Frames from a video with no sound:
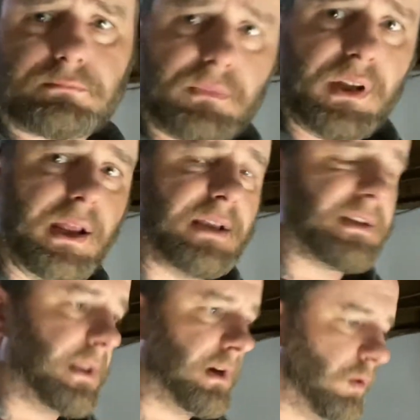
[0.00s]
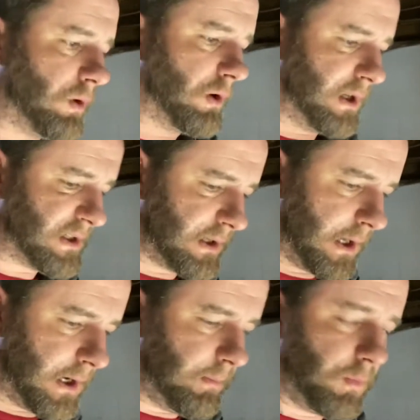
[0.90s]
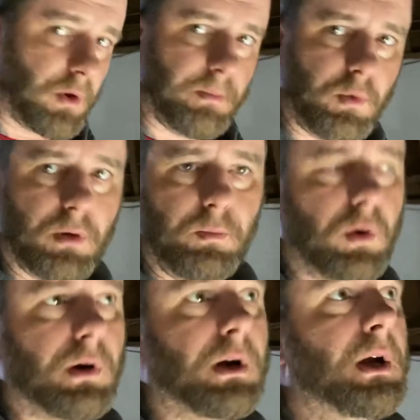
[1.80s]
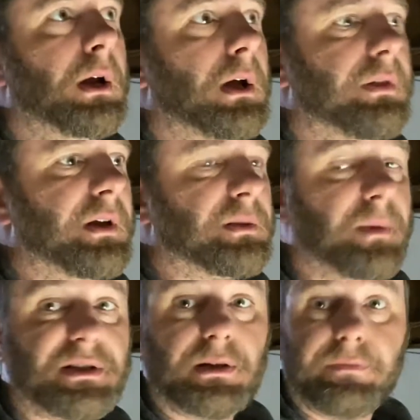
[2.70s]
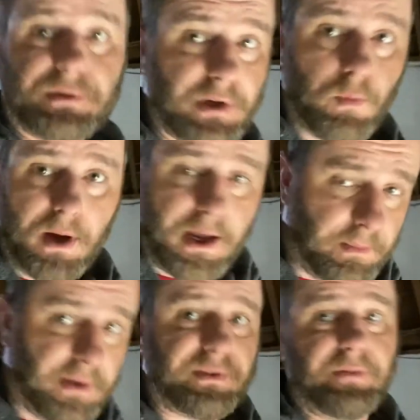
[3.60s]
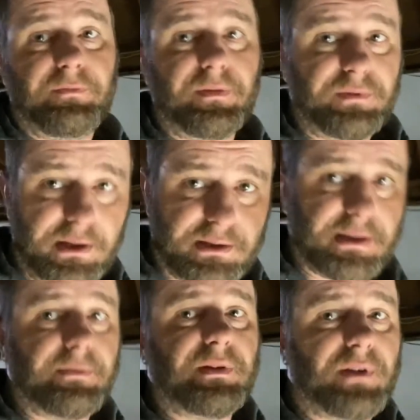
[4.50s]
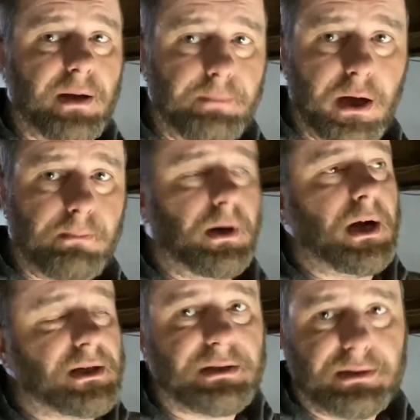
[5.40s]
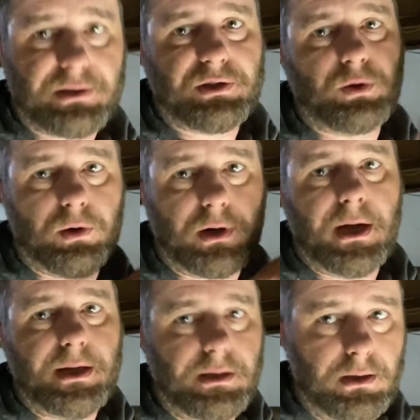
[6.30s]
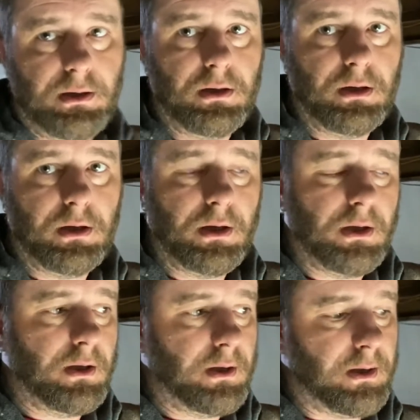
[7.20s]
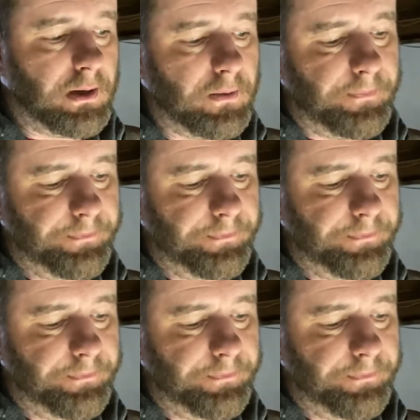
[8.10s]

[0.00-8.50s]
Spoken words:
And as I get older and I study it more and more and more, I think to myself, there's no way I'm lifting 50 and 75-pound boxes, shoulder height, you know,